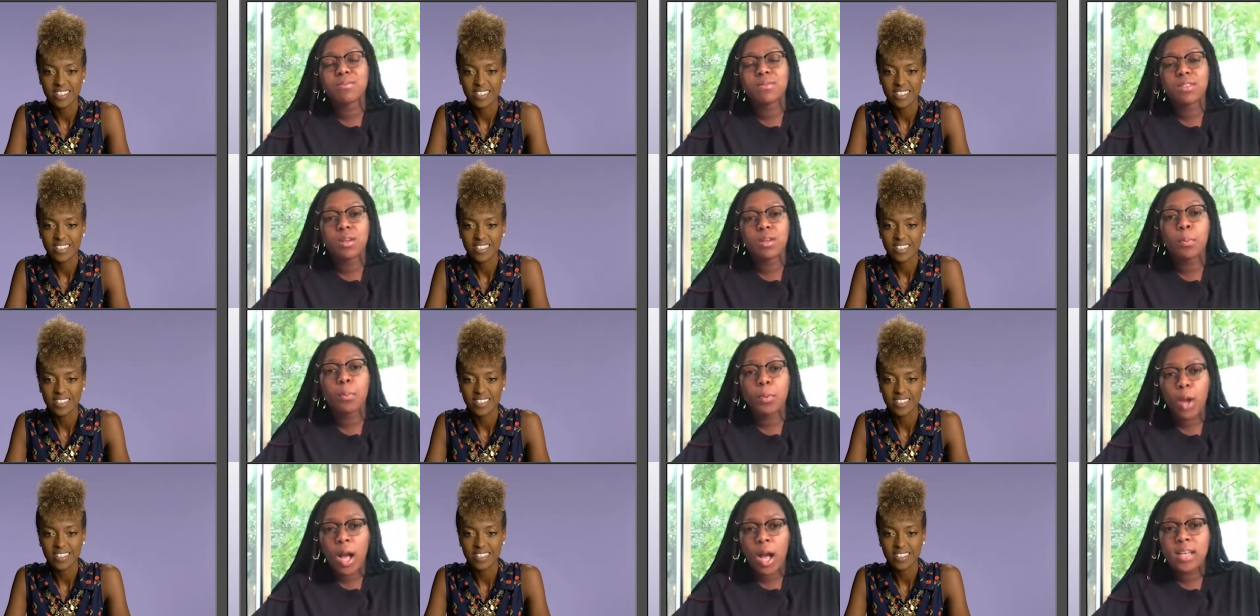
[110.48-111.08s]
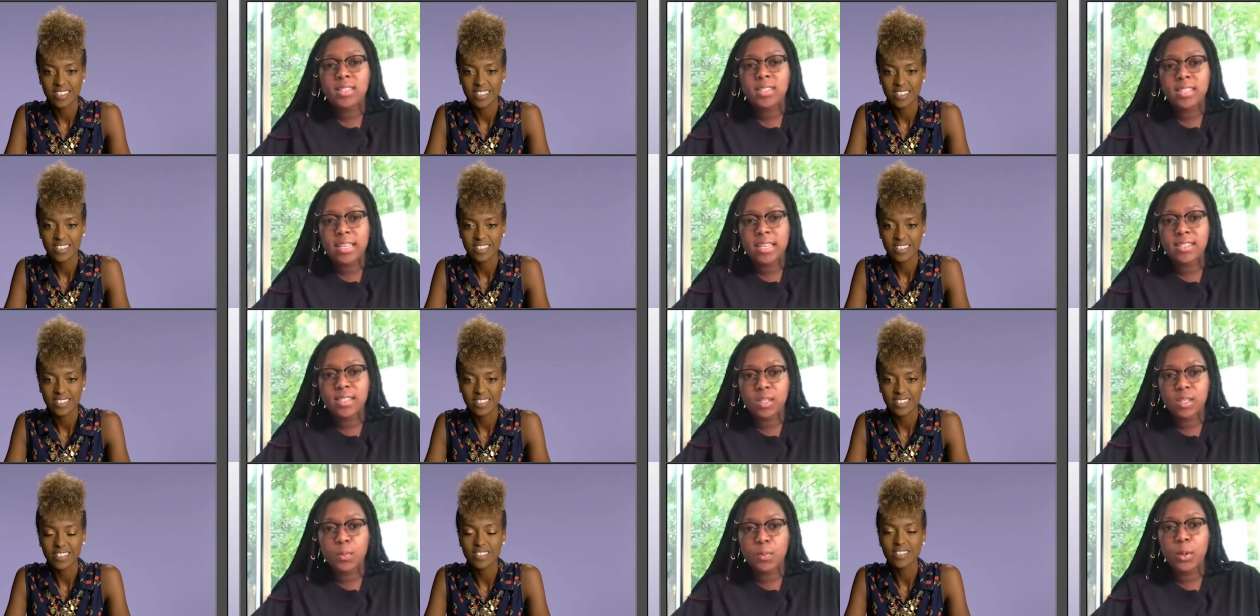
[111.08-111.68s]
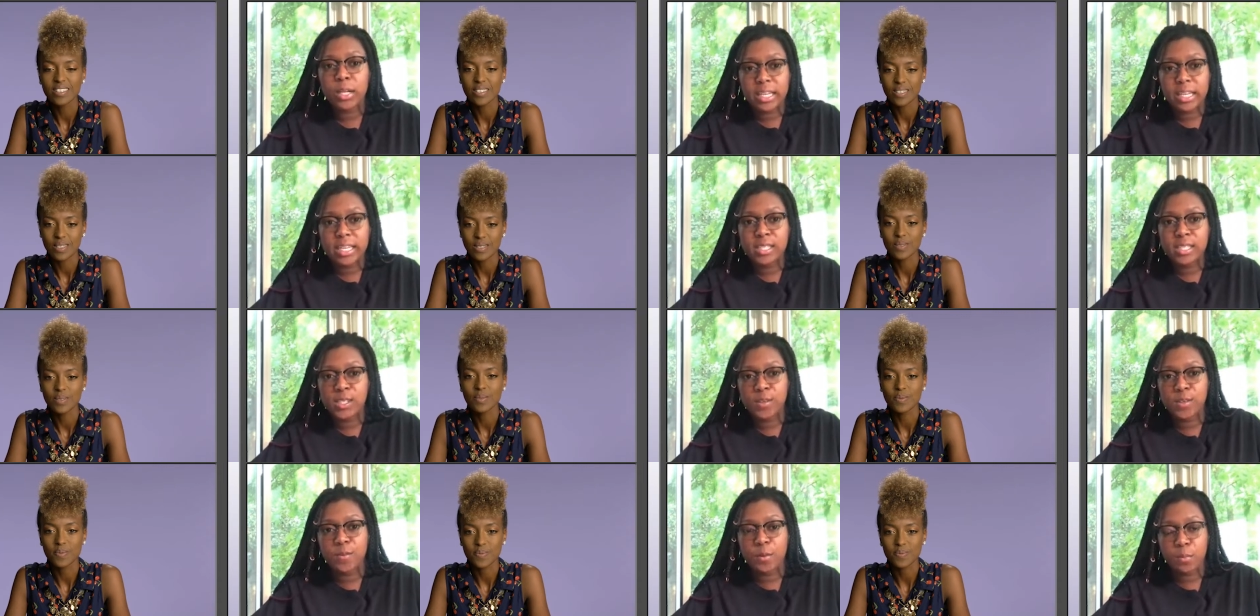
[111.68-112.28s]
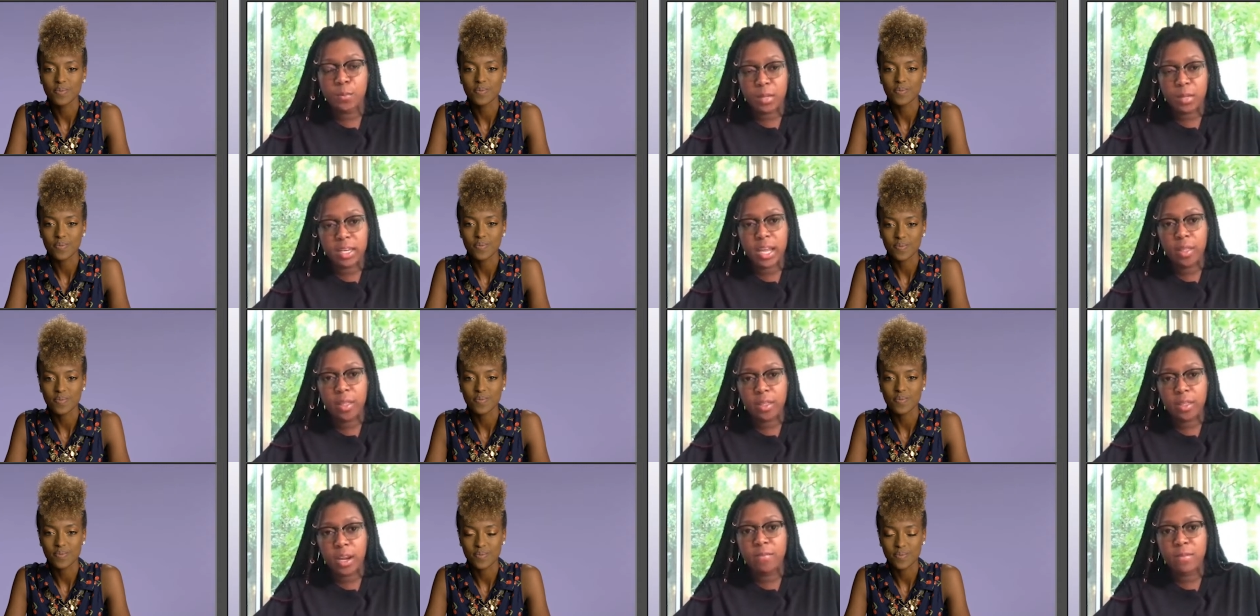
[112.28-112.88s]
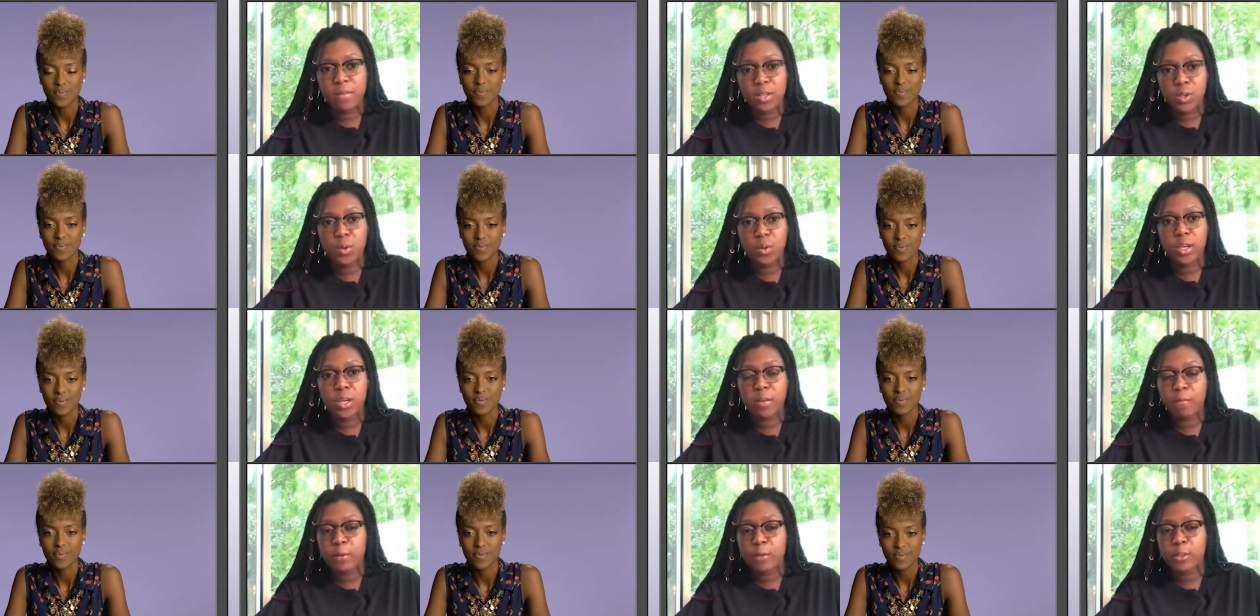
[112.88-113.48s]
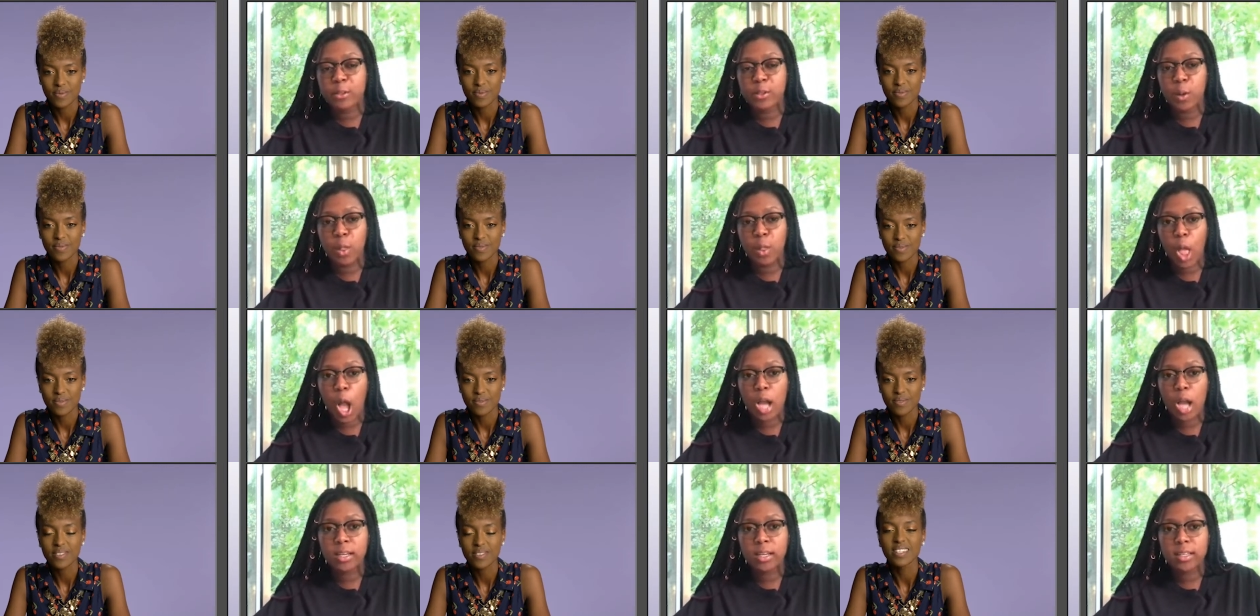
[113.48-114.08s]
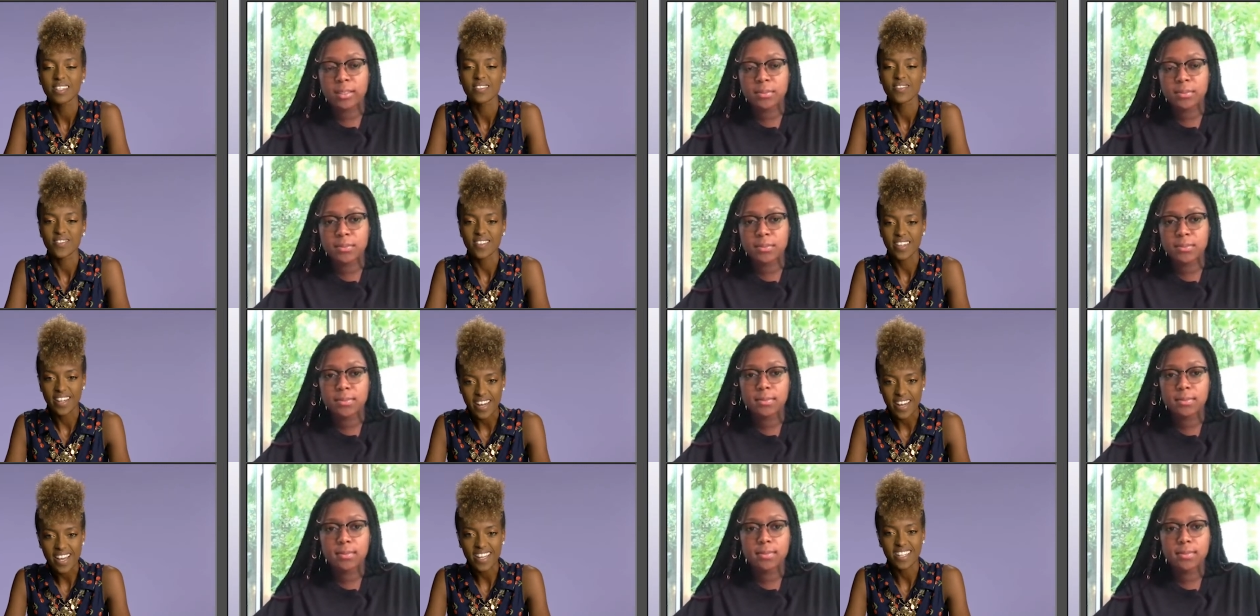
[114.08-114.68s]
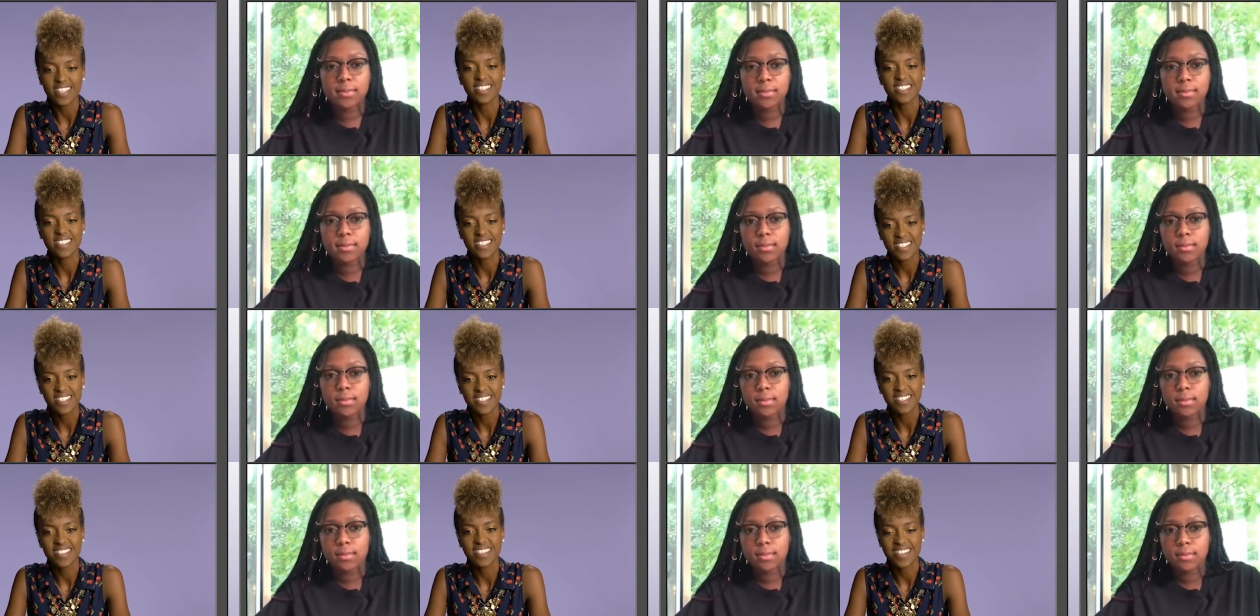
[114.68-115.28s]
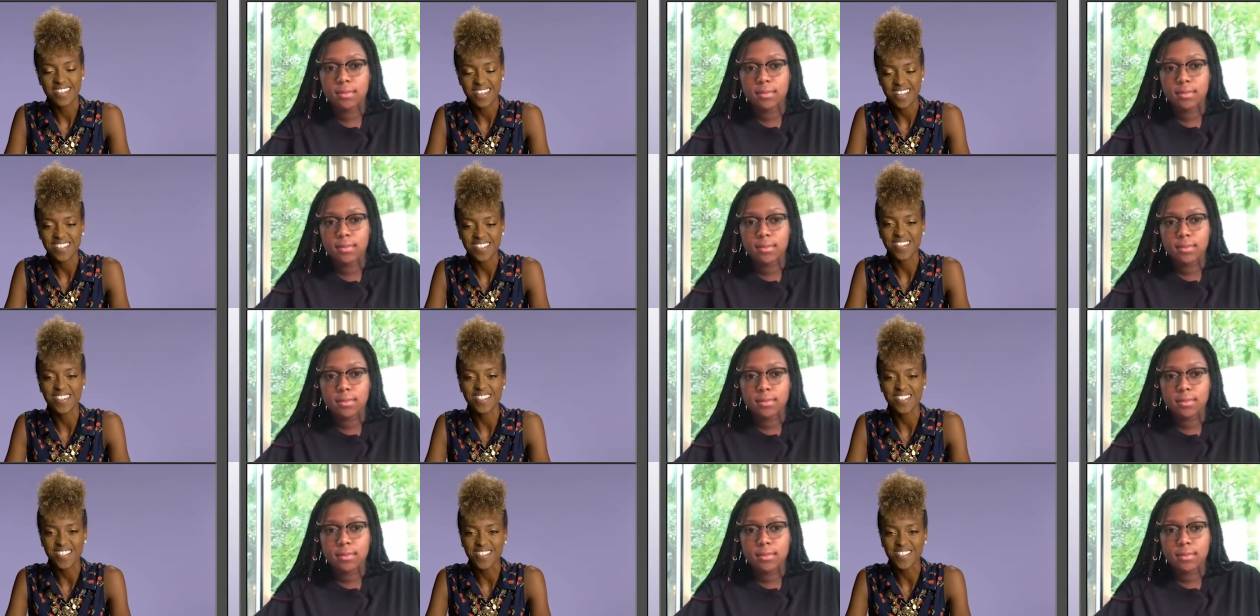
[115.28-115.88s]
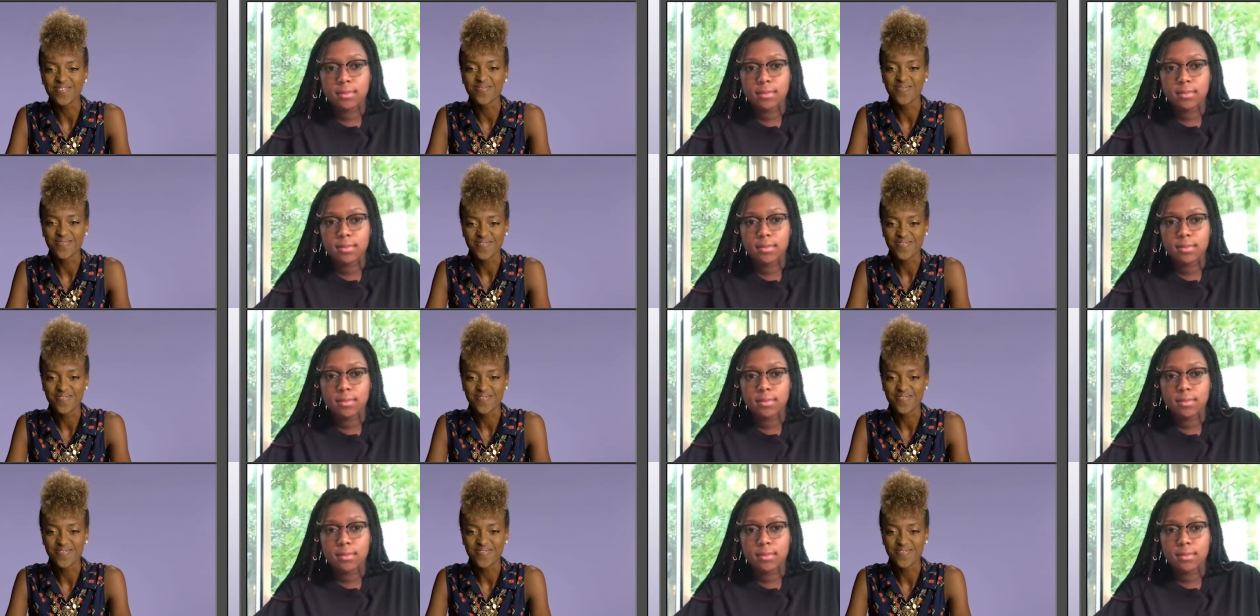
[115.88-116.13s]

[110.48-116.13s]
Speaker 1: the process is pretty easy for me now that I've been doing it for so long.
Speaker 2: Nice. That's awesome.